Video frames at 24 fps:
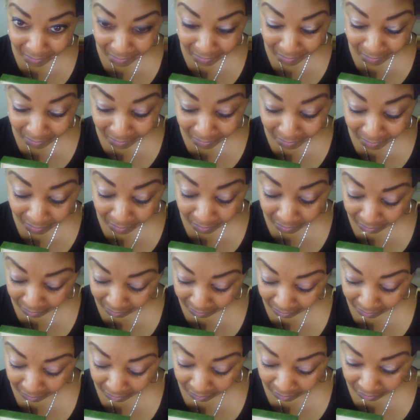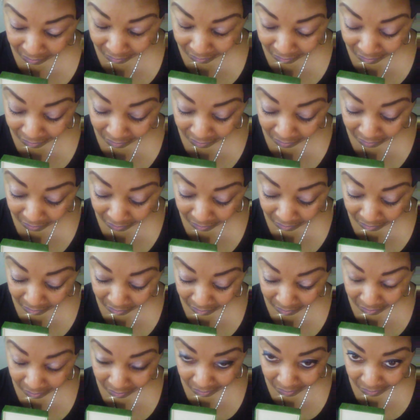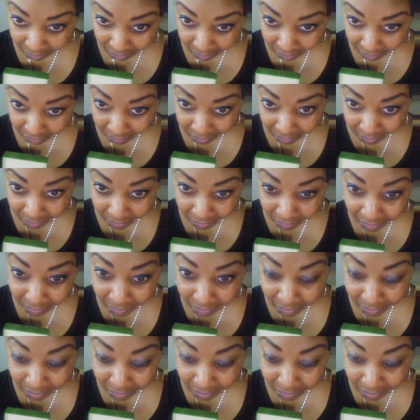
Nobody speaks.